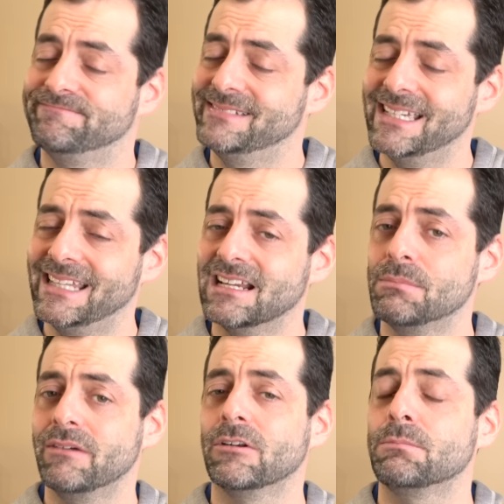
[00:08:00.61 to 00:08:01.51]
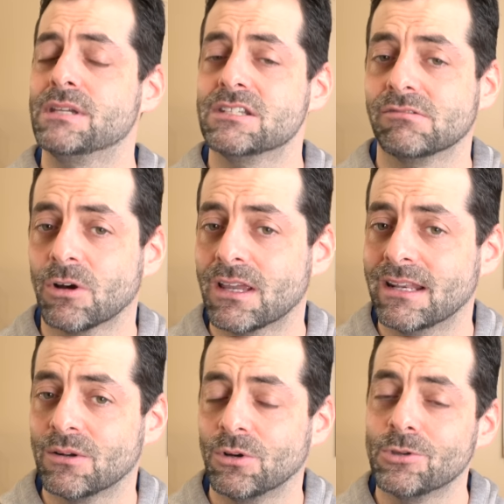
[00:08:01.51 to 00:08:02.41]
yeah, there could be a little piece
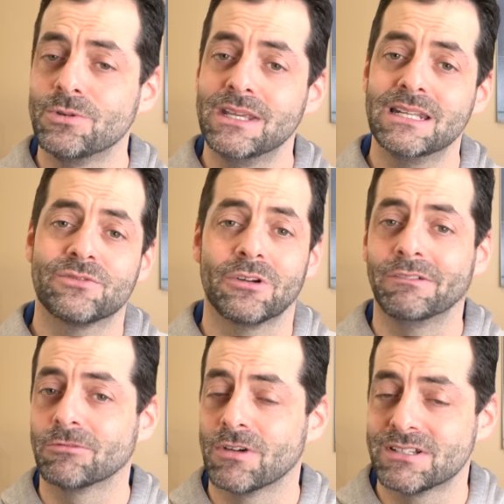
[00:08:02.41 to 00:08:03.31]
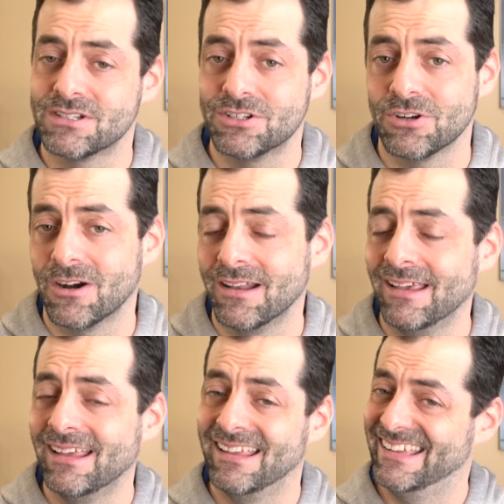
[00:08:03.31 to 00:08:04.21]
lurking and all you need is for a little rust to start
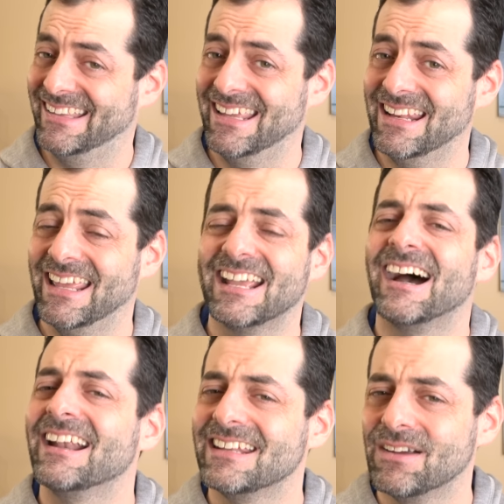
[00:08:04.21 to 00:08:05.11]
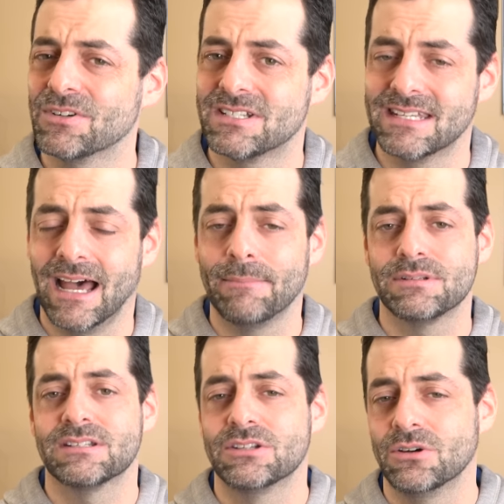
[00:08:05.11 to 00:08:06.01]
and then it kind of never
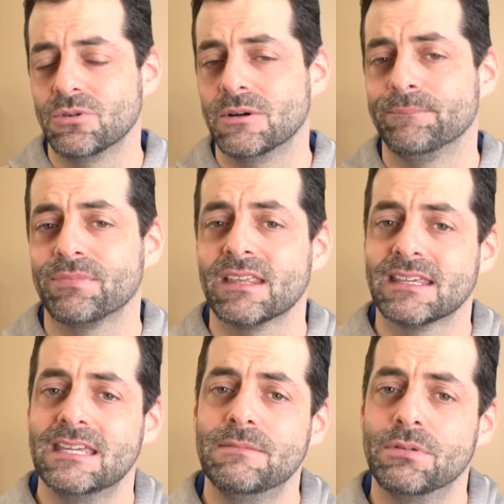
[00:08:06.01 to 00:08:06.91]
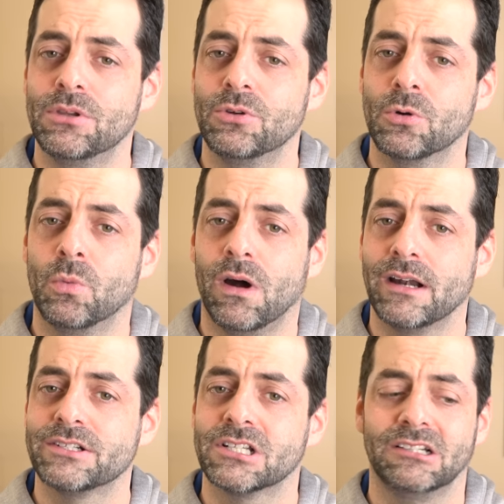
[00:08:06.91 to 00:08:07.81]
stops. So keep your
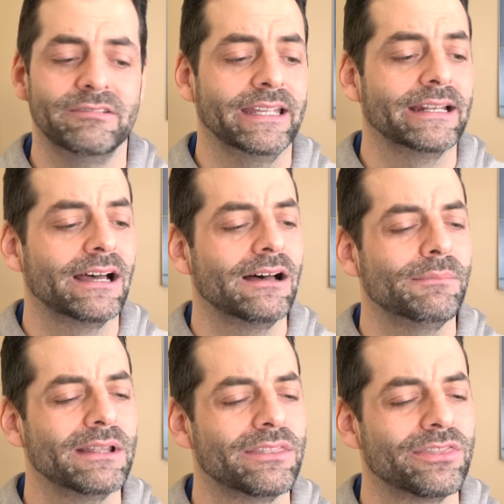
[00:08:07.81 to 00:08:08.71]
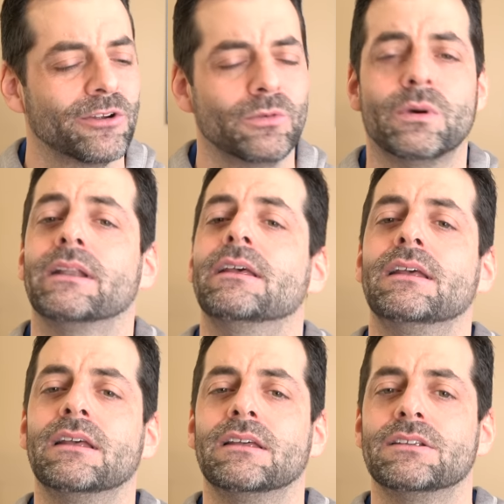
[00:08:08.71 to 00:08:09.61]
watch clean. Uh, my third one,
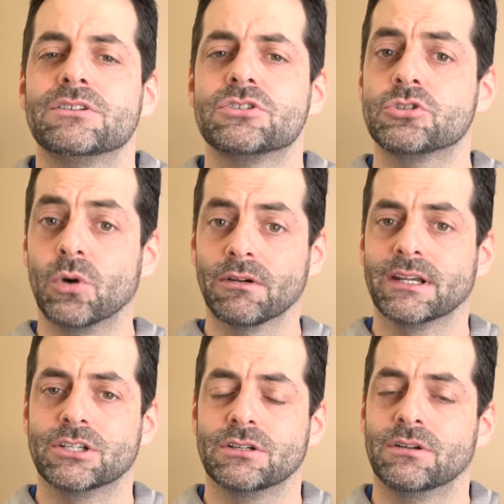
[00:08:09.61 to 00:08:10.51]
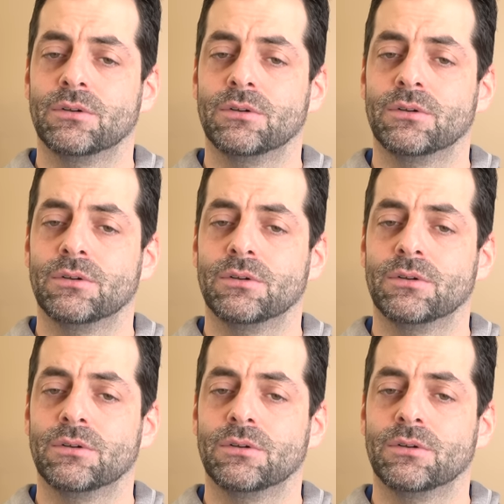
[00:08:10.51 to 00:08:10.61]
storage